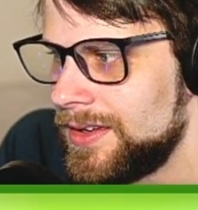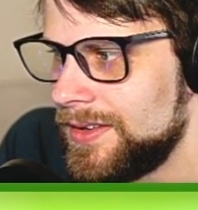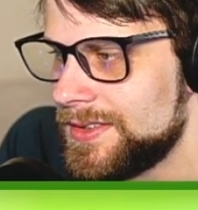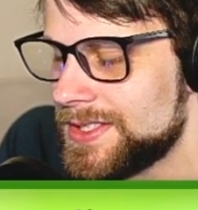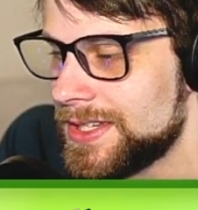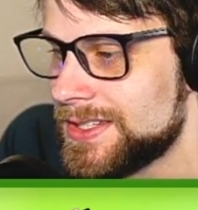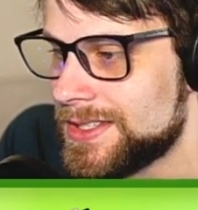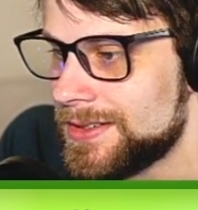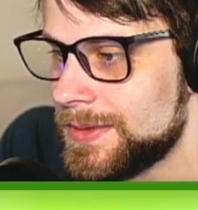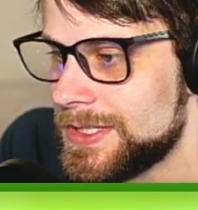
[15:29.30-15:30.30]
This thing is
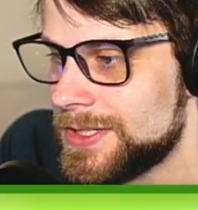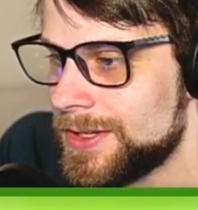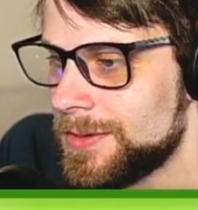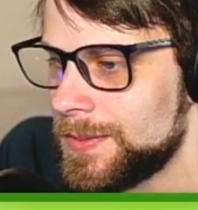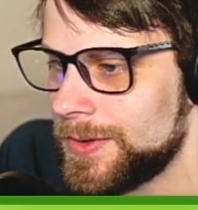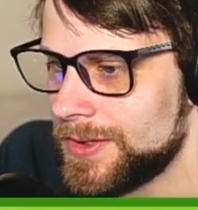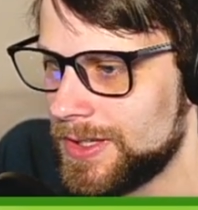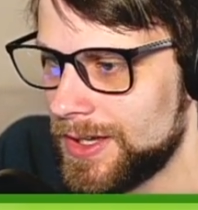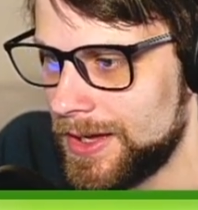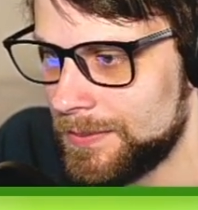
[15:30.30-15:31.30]
gonna be so
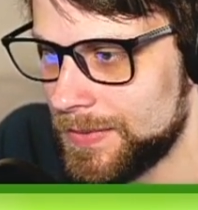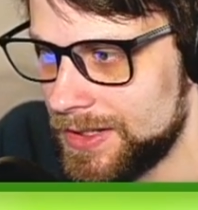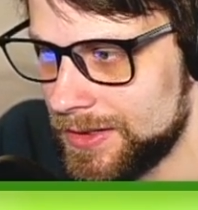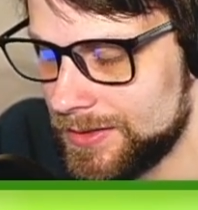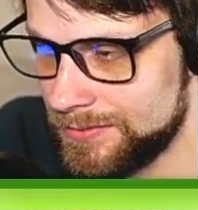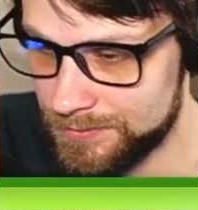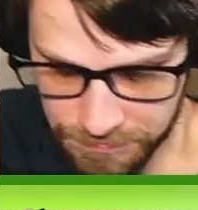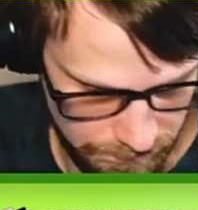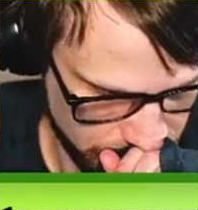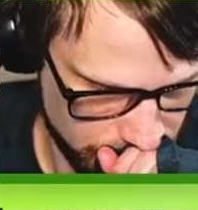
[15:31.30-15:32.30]
bulky. I'm
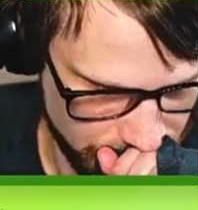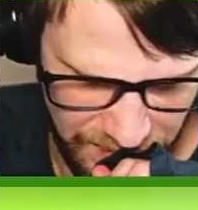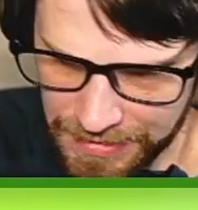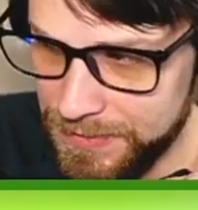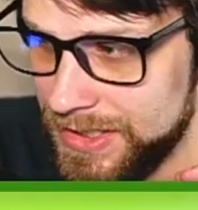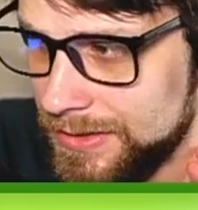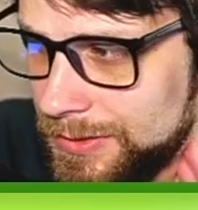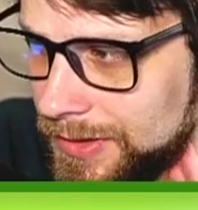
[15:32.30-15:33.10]
gonna use